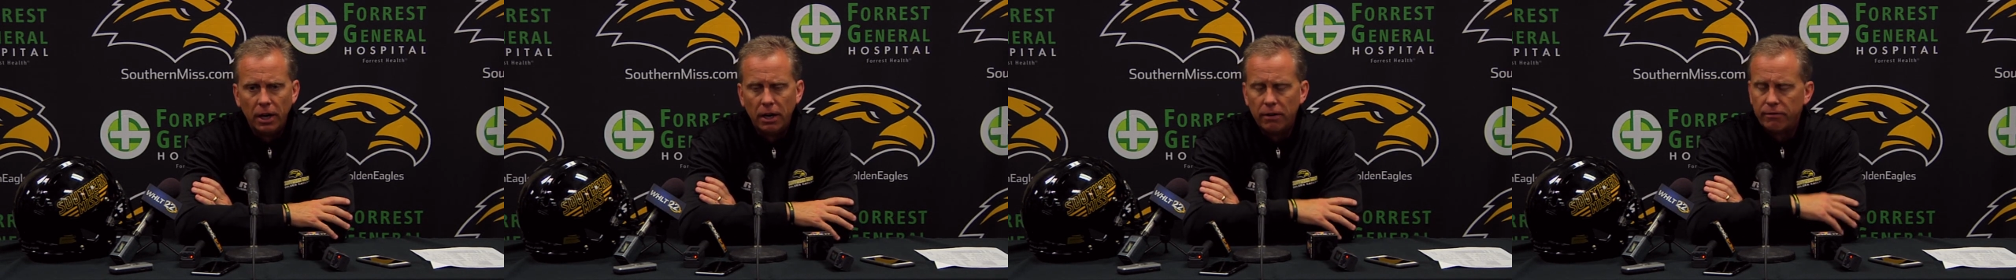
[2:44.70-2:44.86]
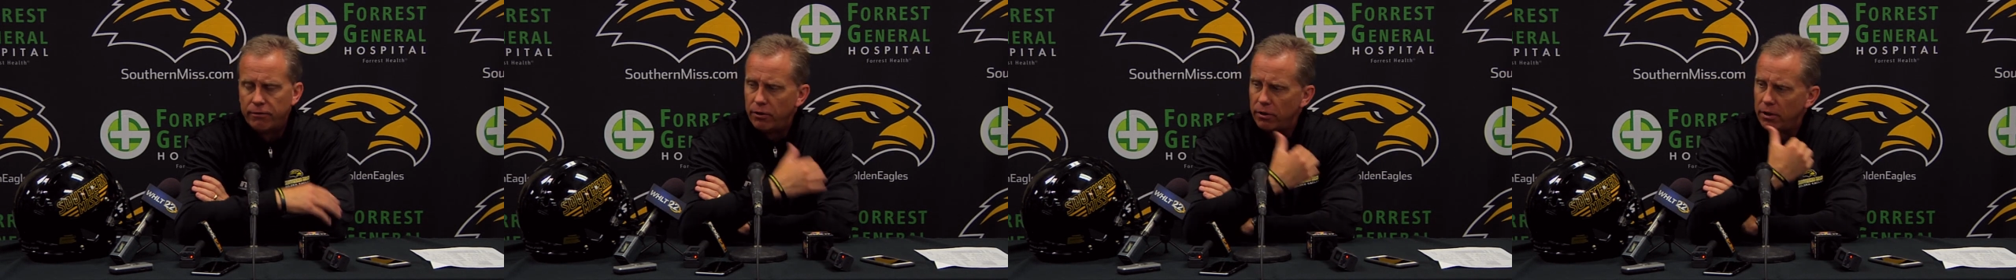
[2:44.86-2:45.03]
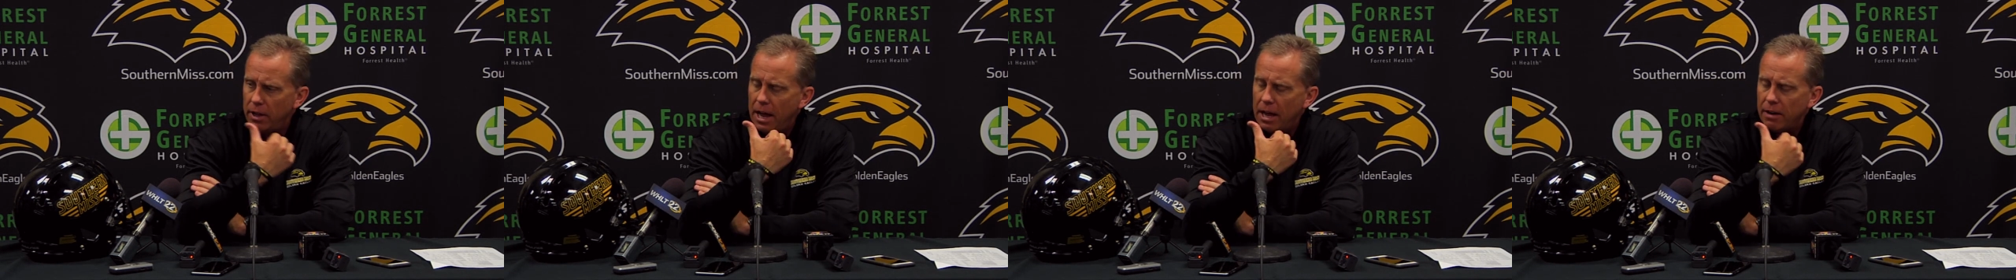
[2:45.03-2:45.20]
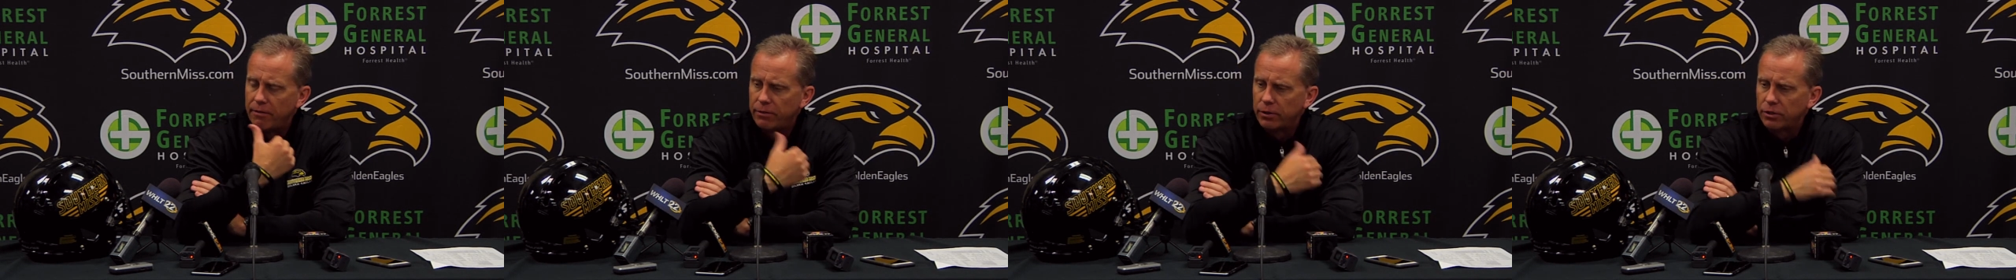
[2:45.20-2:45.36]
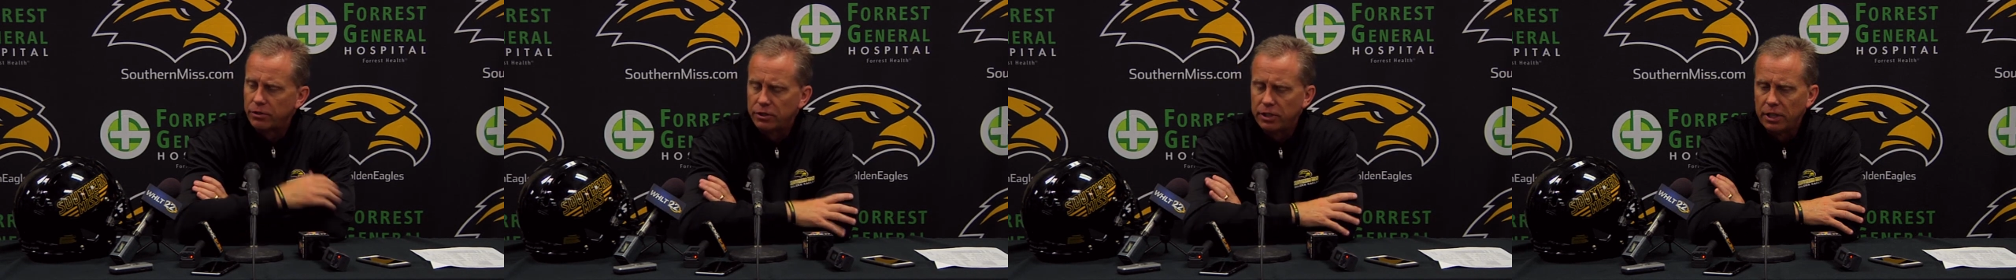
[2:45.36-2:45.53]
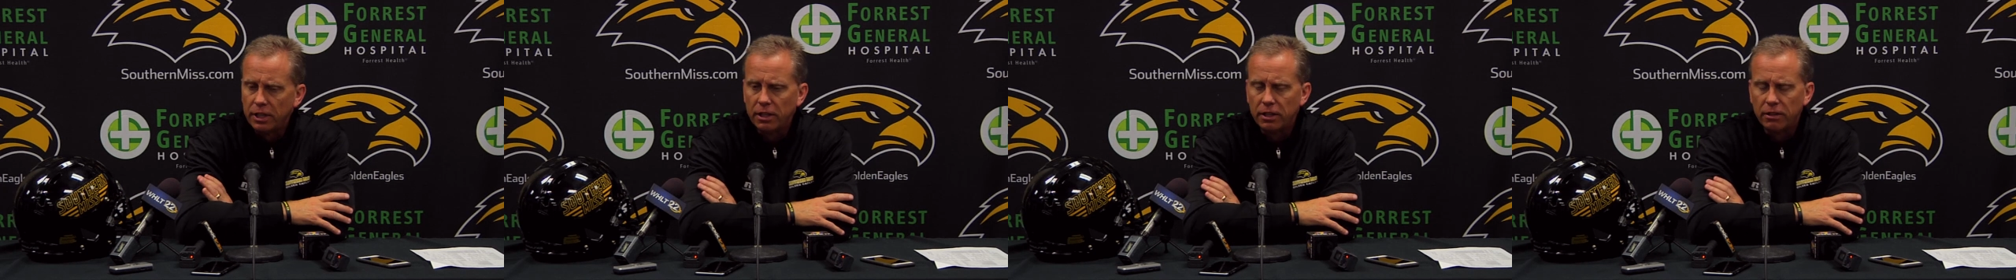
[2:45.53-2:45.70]
for
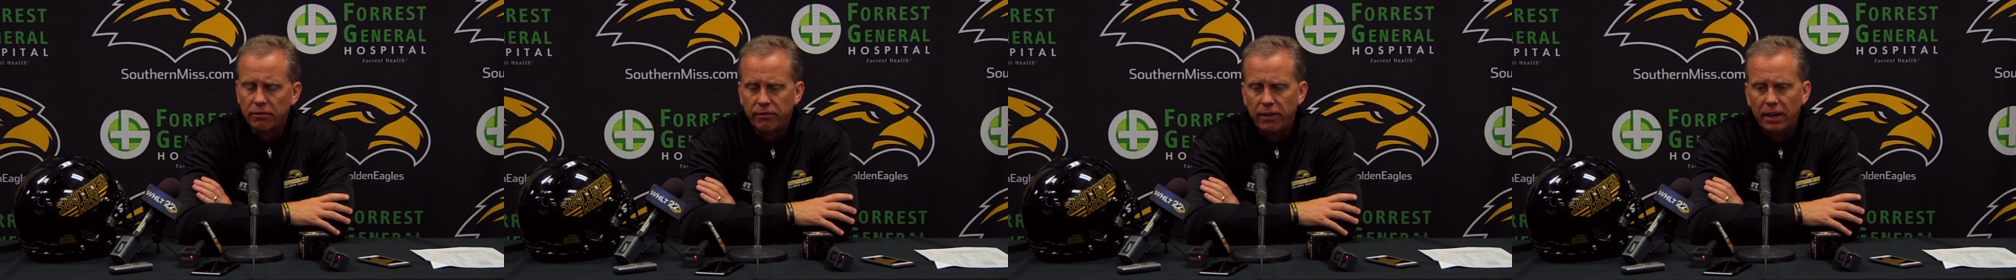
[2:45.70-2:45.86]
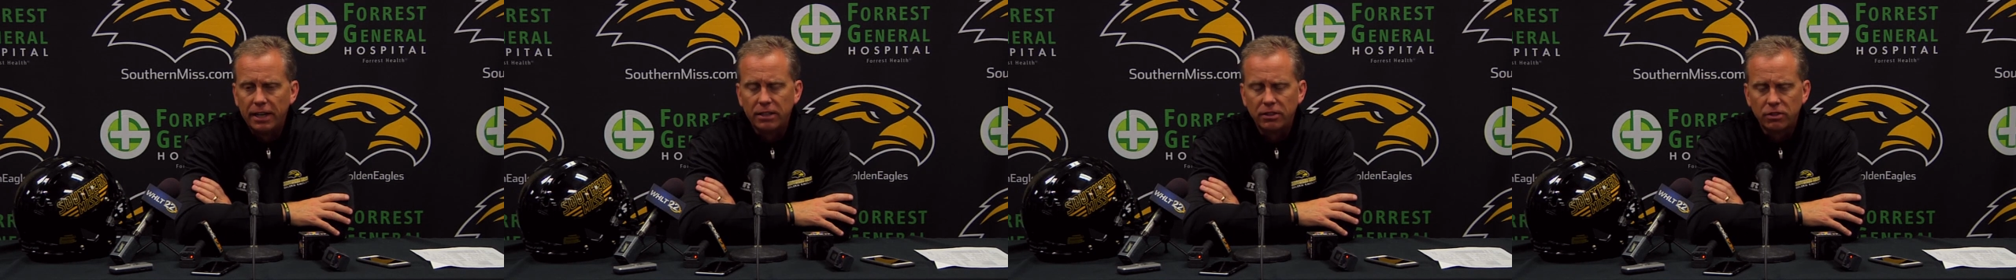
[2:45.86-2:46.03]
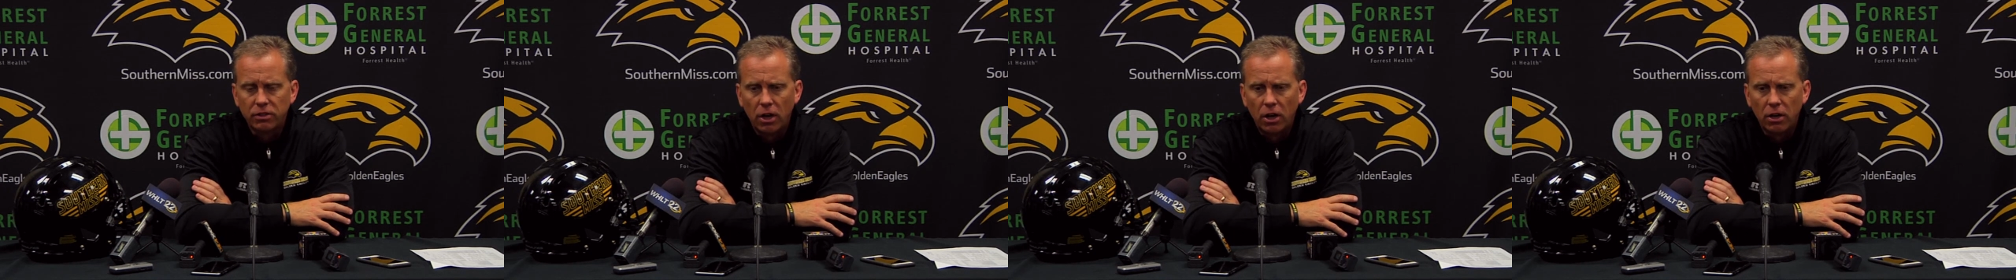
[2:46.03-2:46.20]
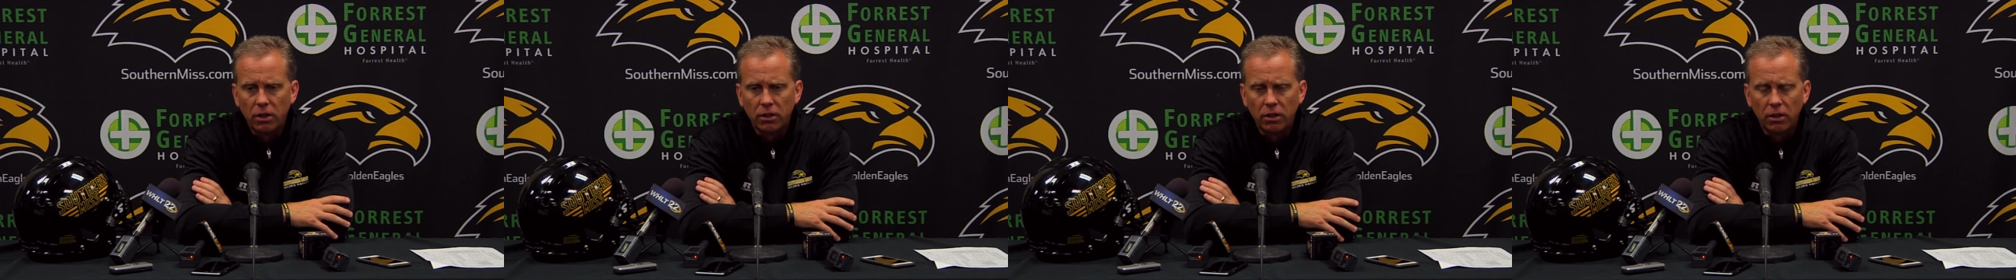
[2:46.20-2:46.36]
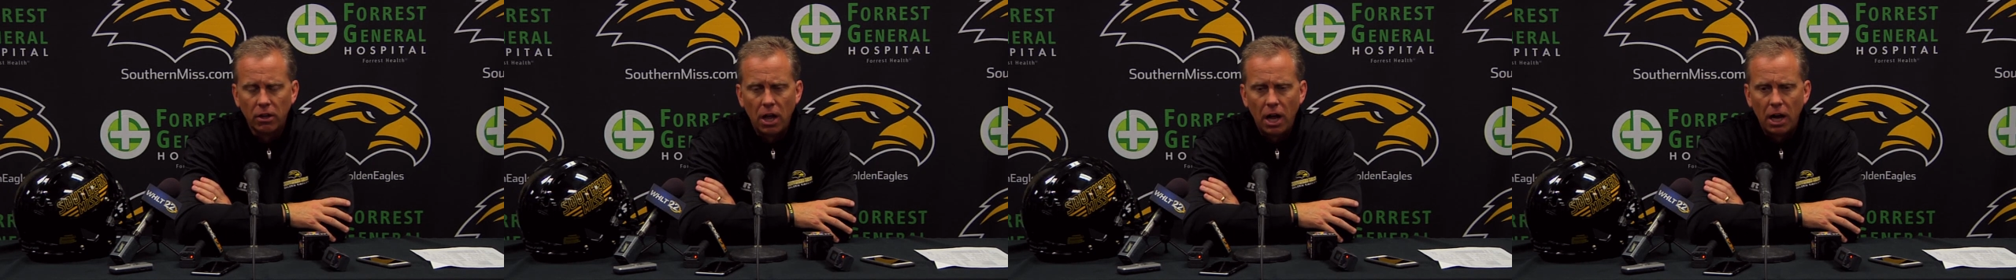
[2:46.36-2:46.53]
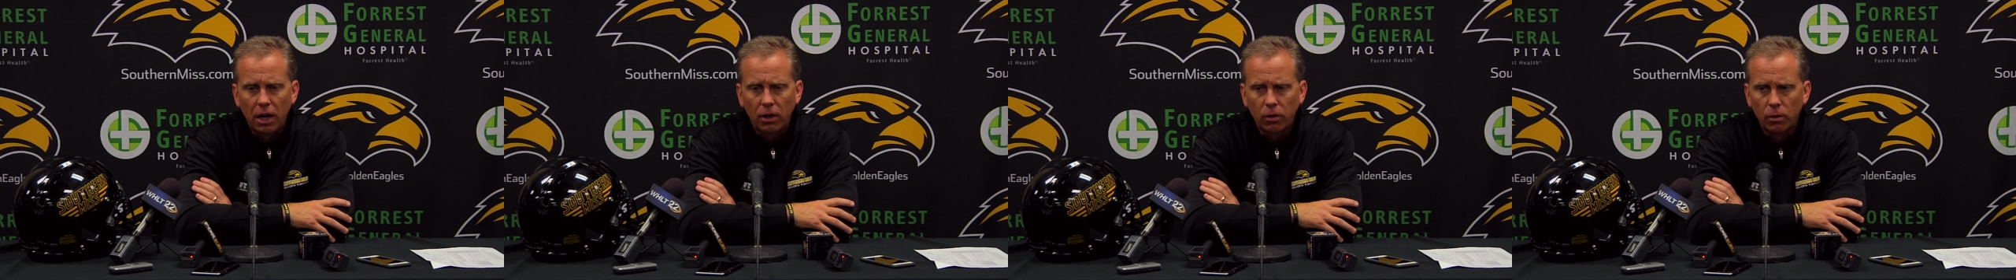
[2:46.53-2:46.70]
singing the fight song in the
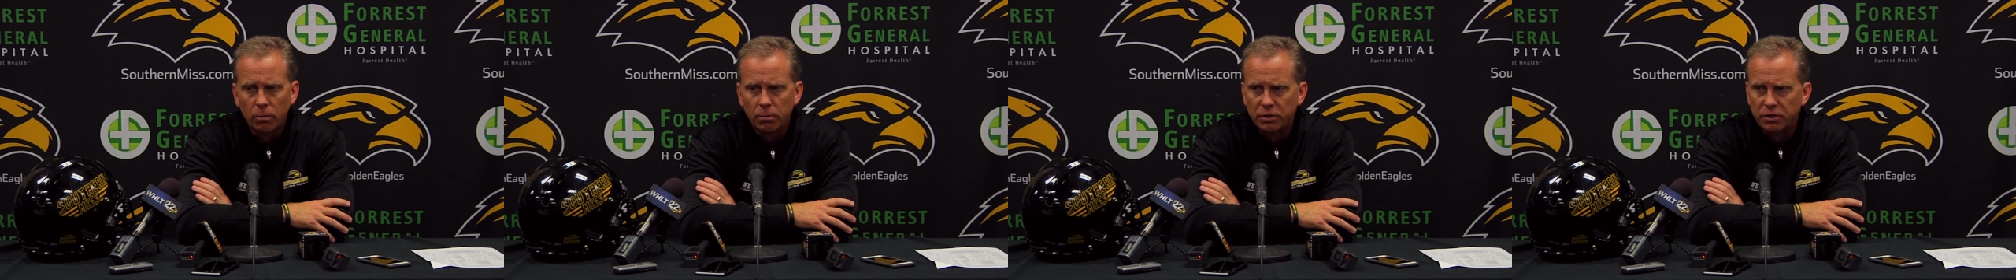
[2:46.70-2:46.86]
locker room,